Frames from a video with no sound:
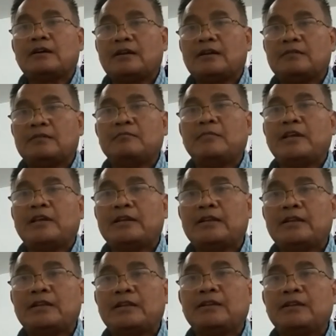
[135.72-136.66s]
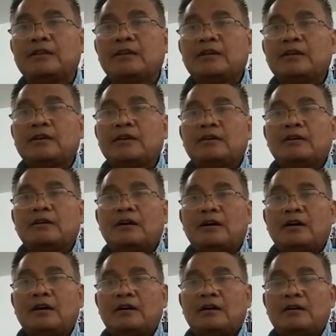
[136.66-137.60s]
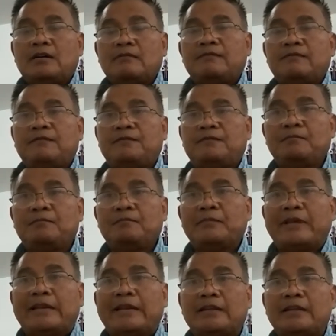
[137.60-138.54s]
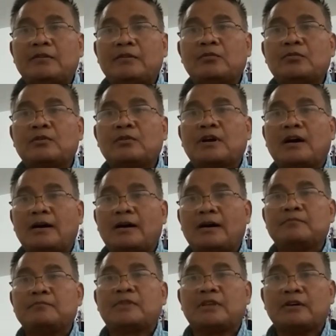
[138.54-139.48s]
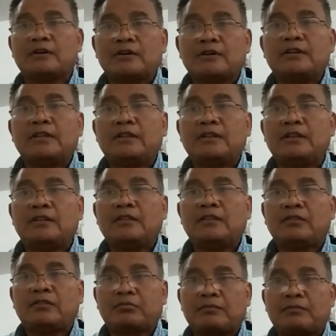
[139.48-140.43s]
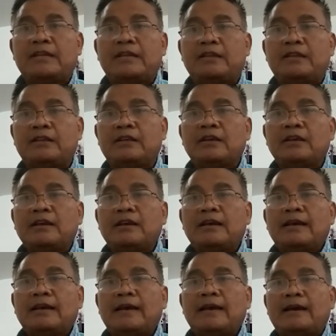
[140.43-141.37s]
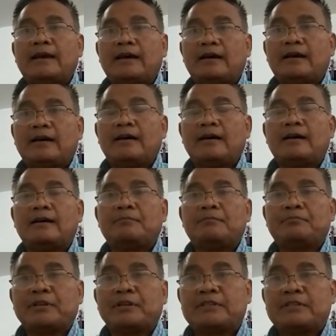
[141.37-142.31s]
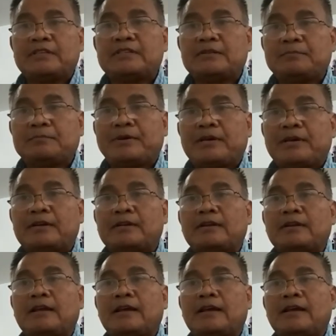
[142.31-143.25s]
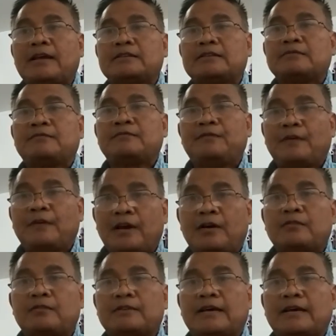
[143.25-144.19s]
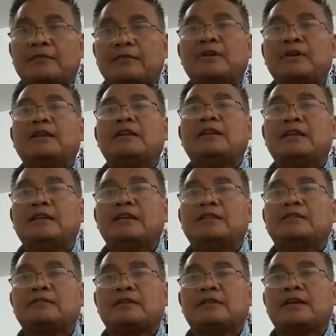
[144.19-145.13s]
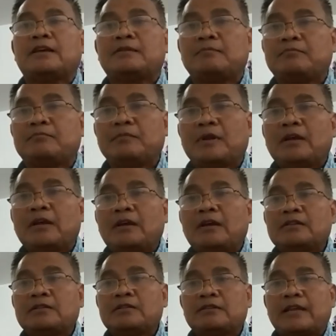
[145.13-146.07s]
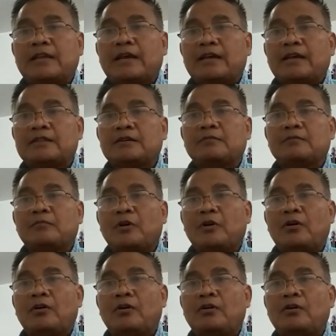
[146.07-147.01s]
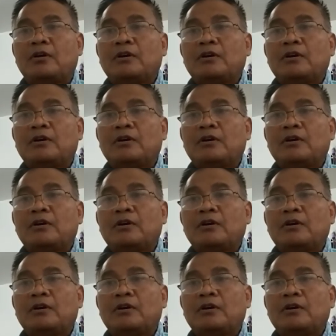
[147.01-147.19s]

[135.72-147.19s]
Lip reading: many who come, 33 participant has felt that we need to get together more